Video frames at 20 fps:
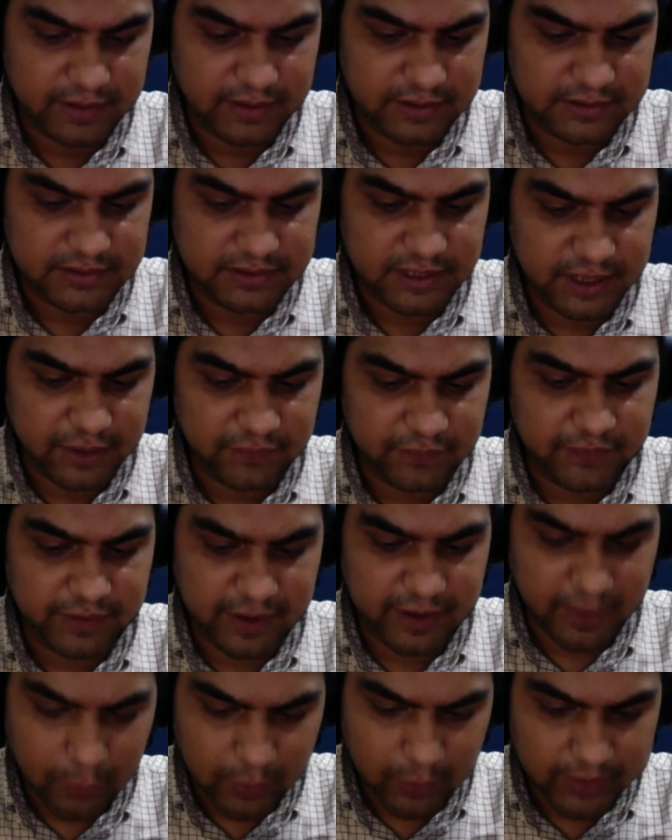It's kind of a
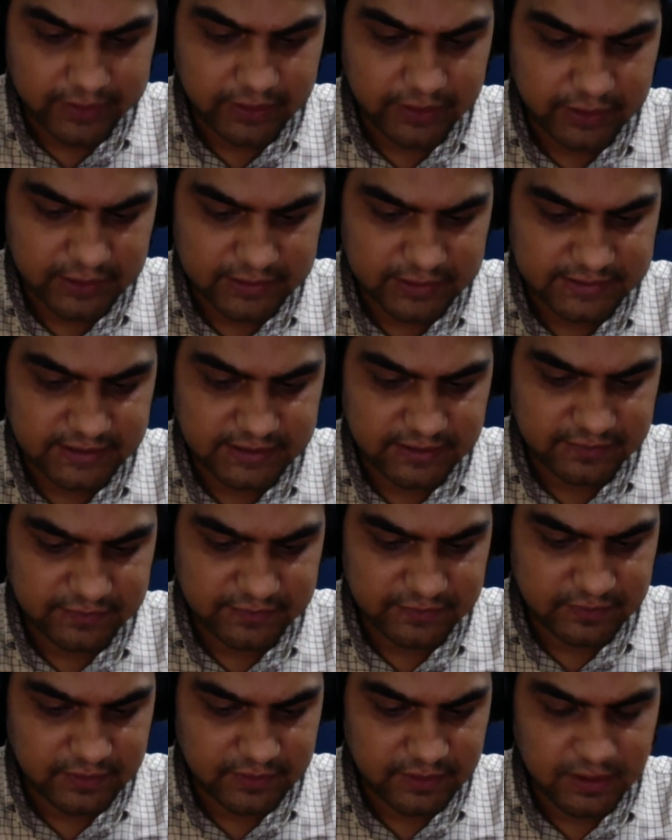regulator itself,
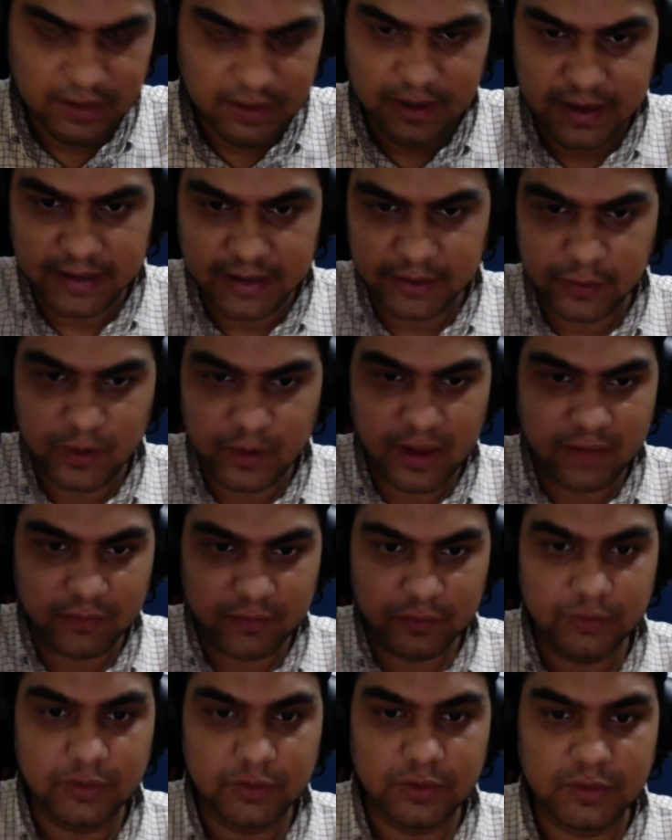like you have
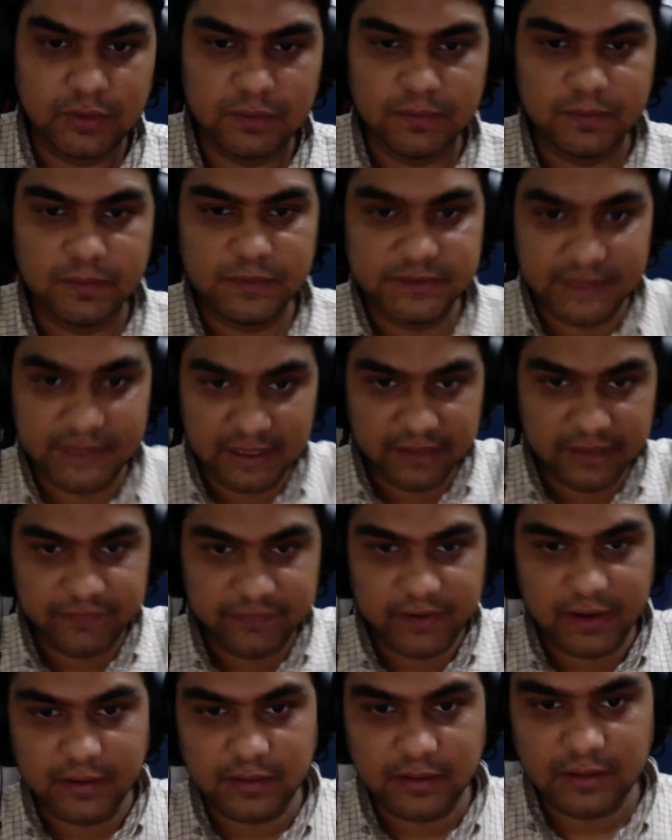on the ceiling
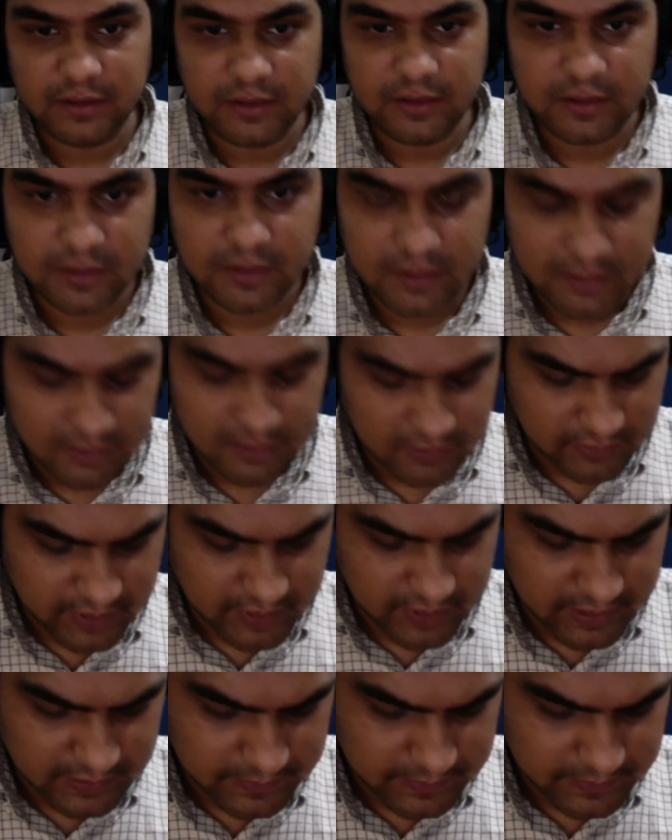fan, right?